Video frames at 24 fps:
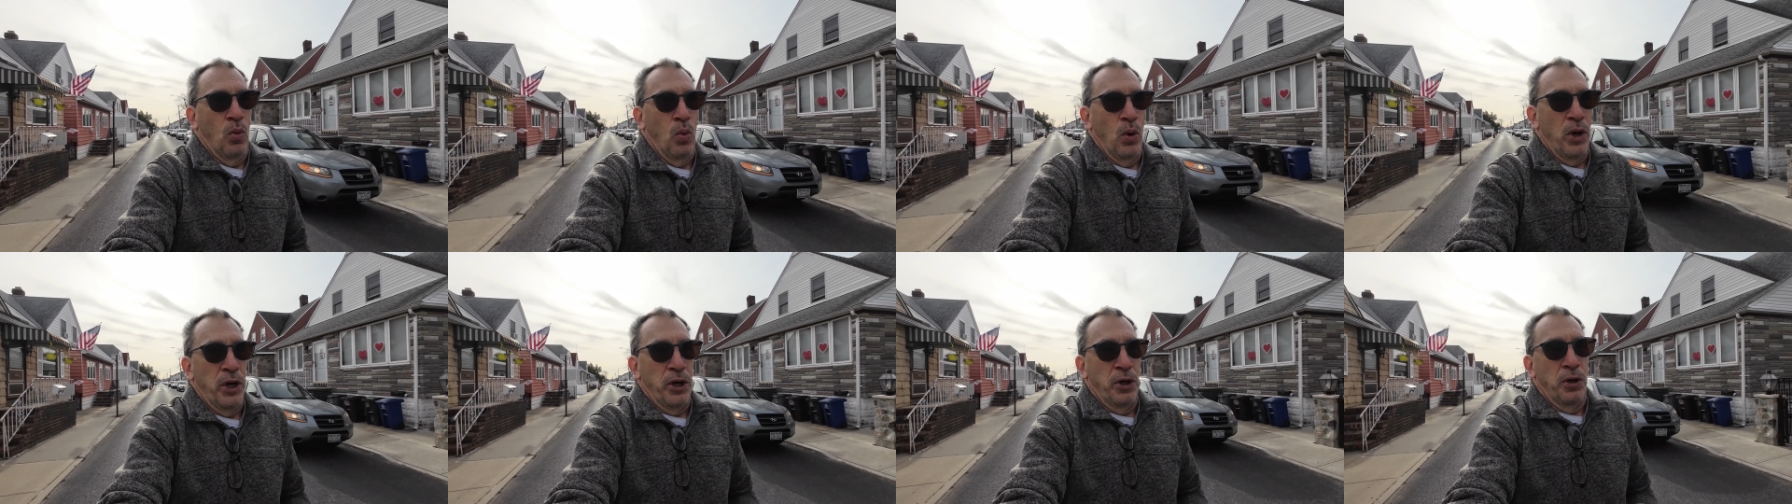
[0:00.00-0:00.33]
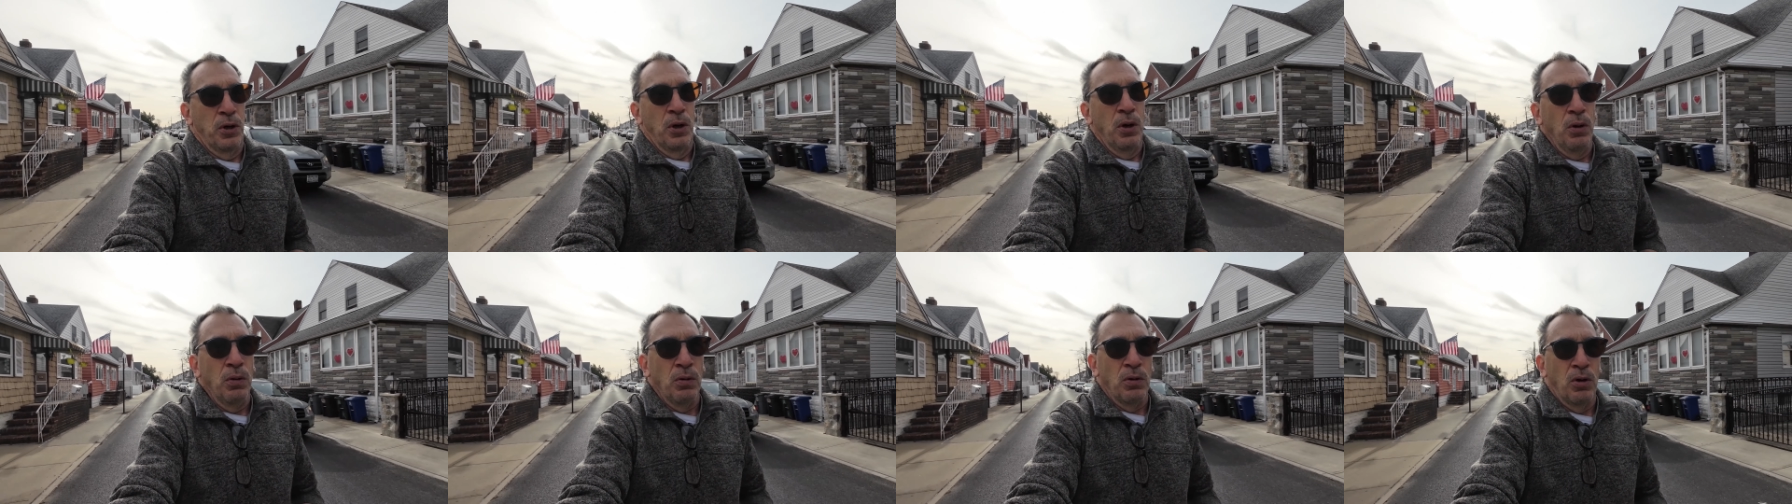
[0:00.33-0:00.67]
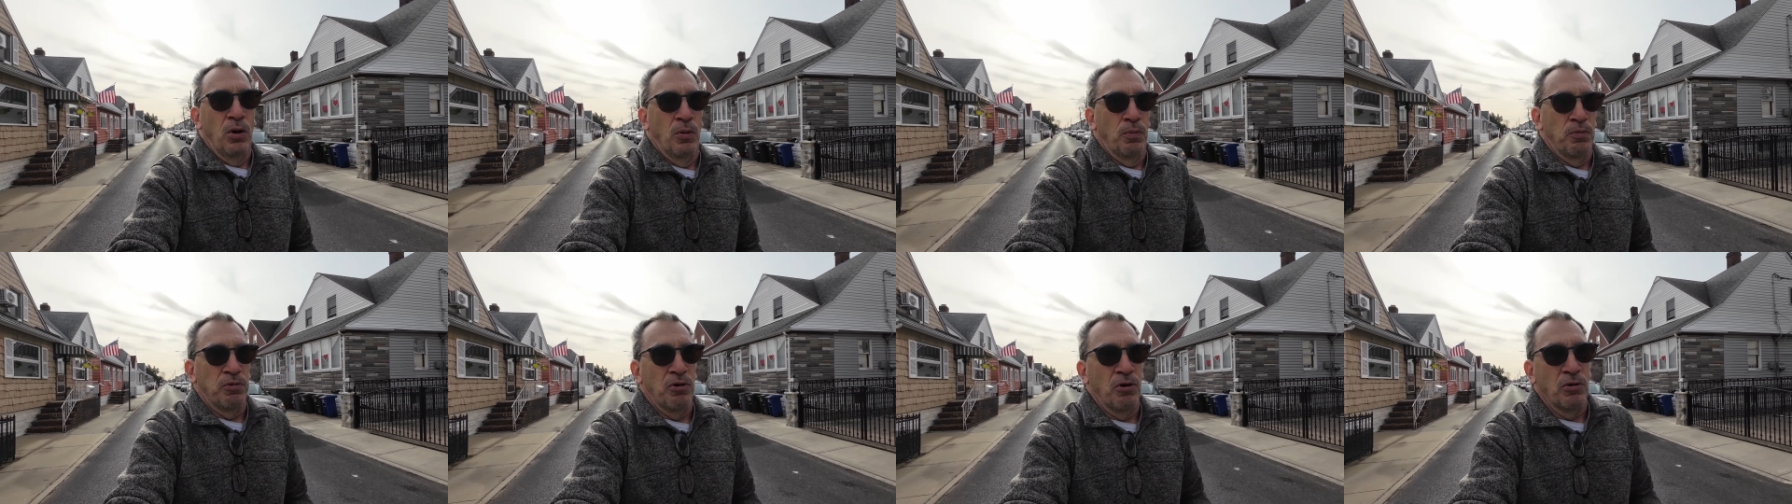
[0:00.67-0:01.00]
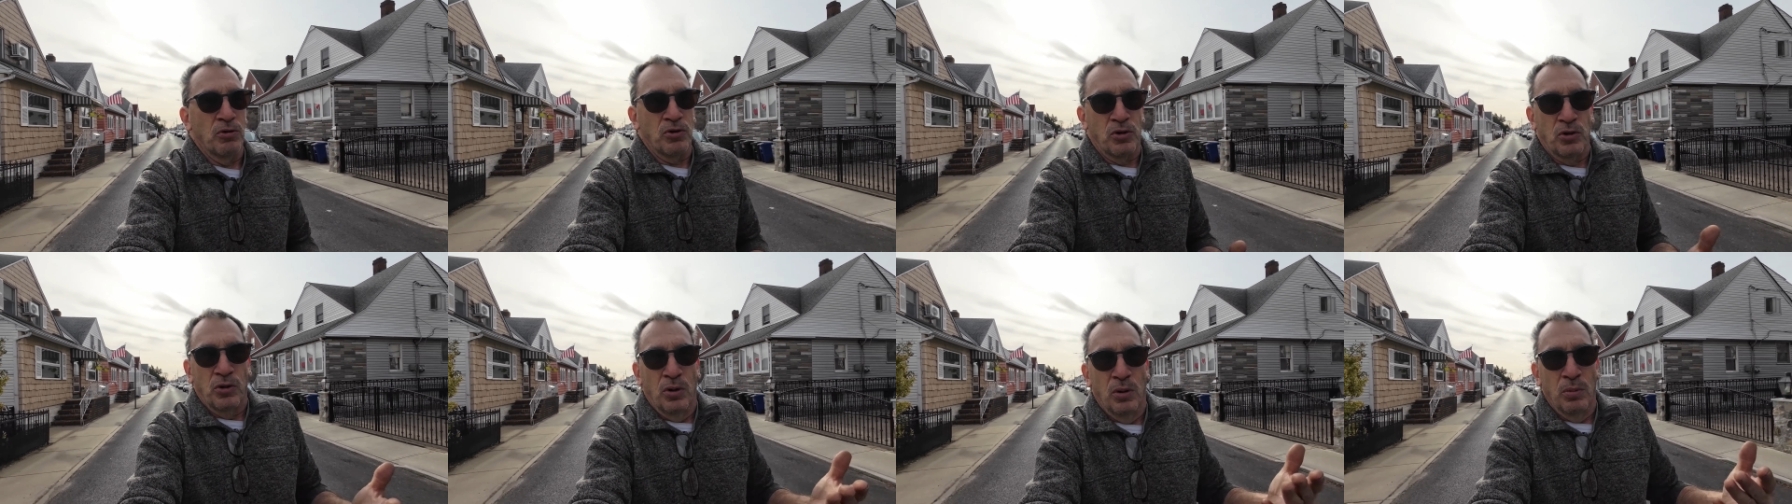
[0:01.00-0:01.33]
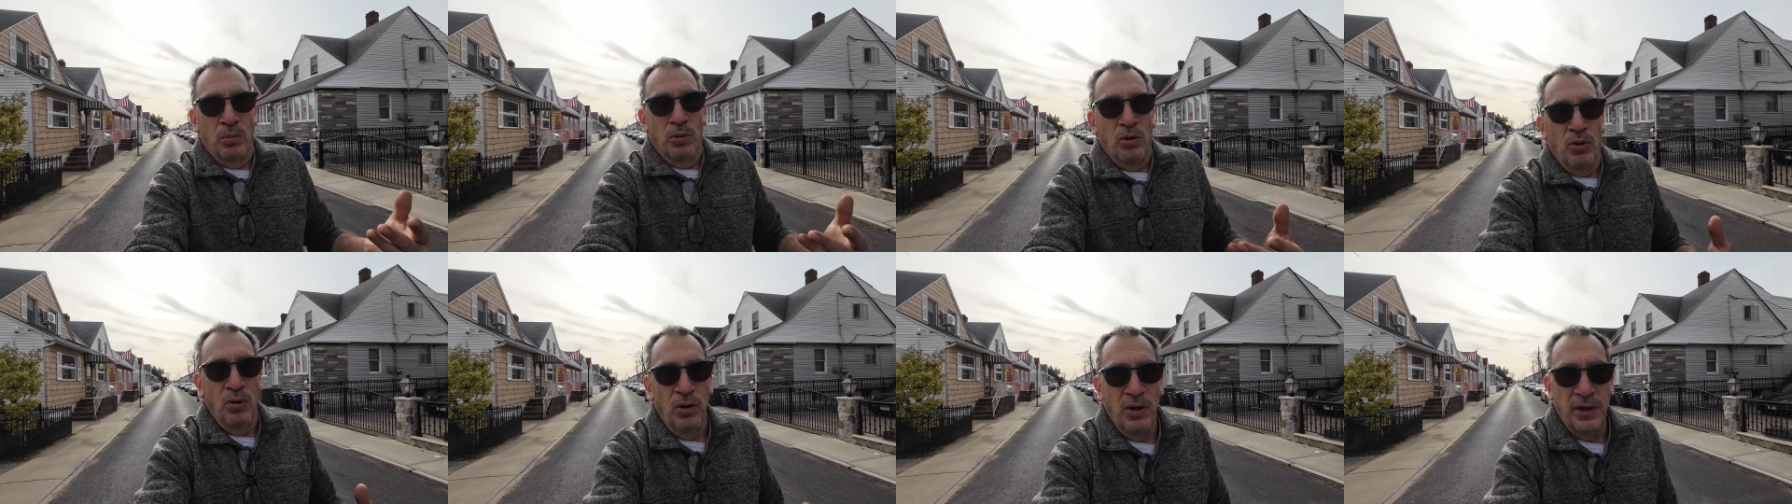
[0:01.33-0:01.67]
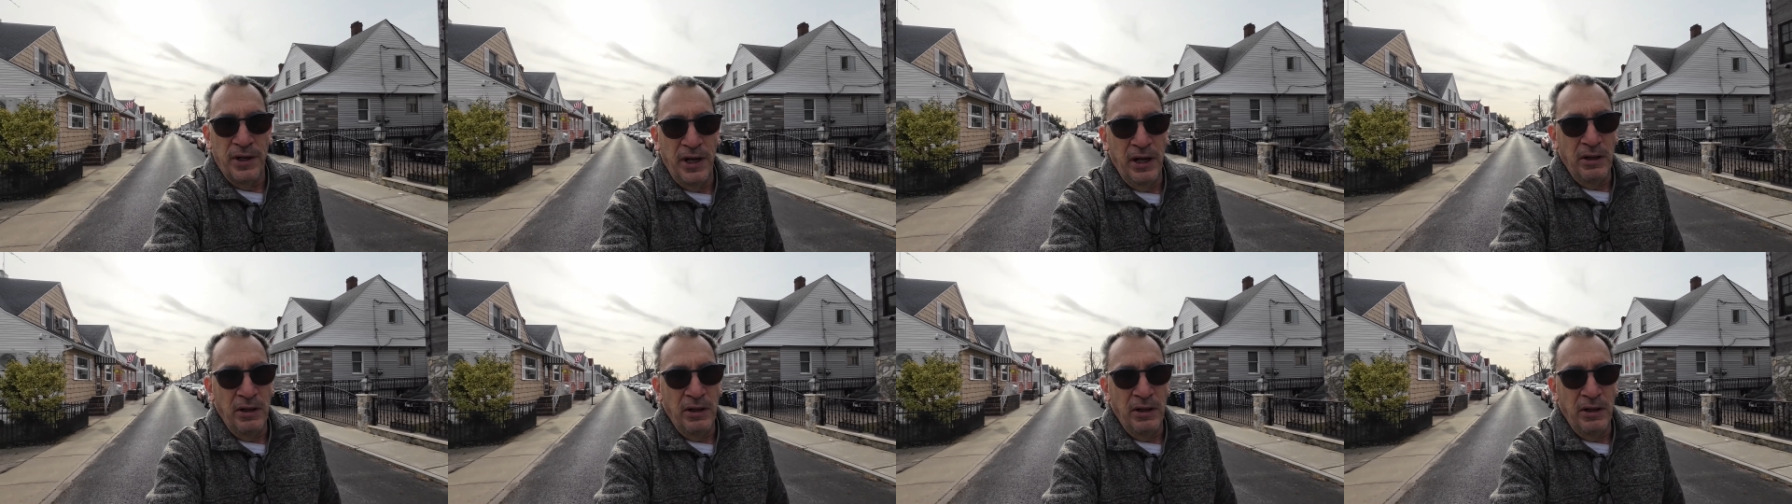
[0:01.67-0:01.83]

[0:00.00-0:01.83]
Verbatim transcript: way to go, GoPros, no more.